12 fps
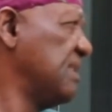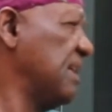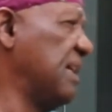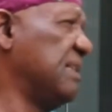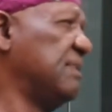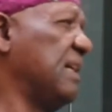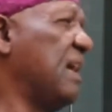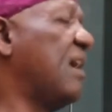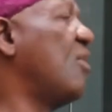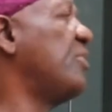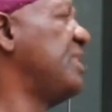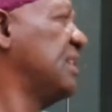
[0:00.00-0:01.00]
and
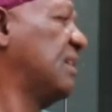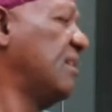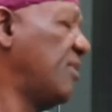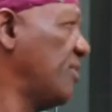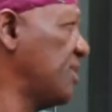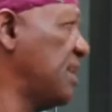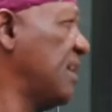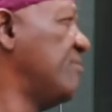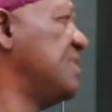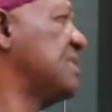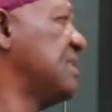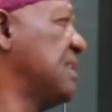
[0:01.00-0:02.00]
how they can run their
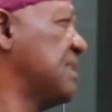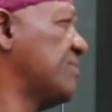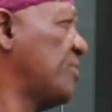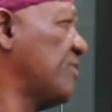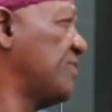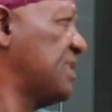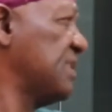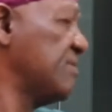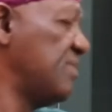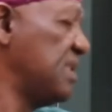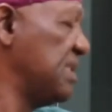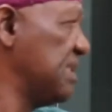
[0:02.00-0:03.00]
business
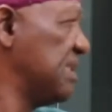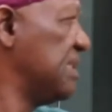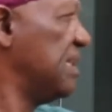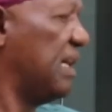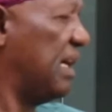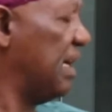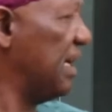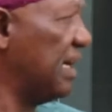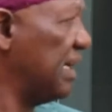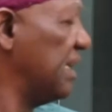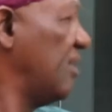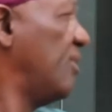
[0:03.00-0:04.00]
profitably
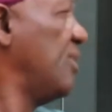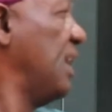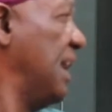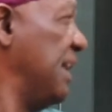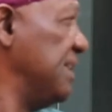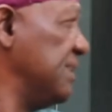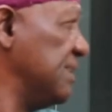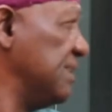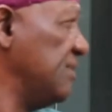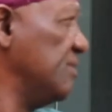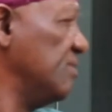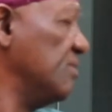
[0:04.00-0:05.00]
online.
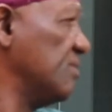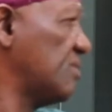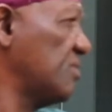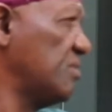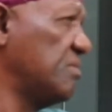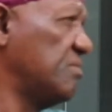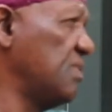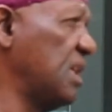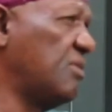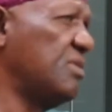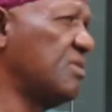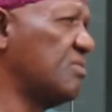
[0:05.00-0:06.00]
You know. So we are
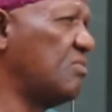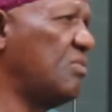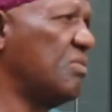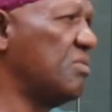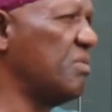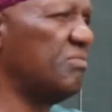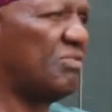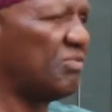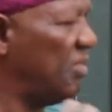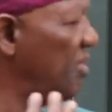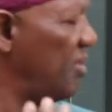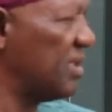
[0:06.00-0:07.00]
going to go to
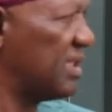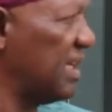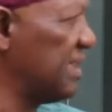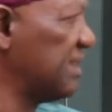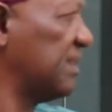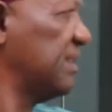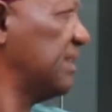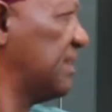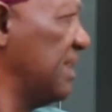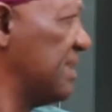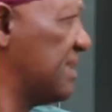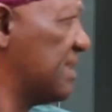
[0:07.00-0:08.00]
all the 36
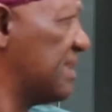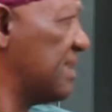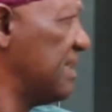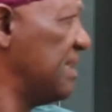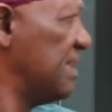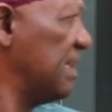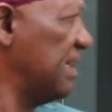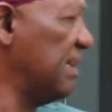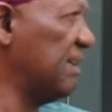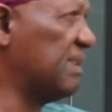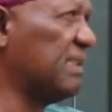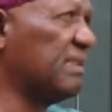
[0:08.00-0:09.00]
states.
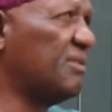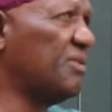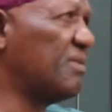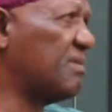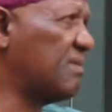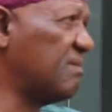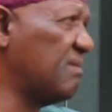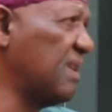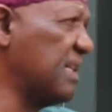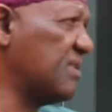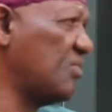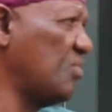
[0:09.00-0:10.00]
I think just
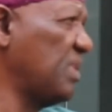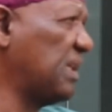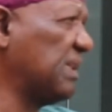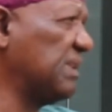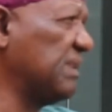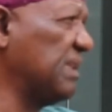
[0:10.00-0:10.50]
last week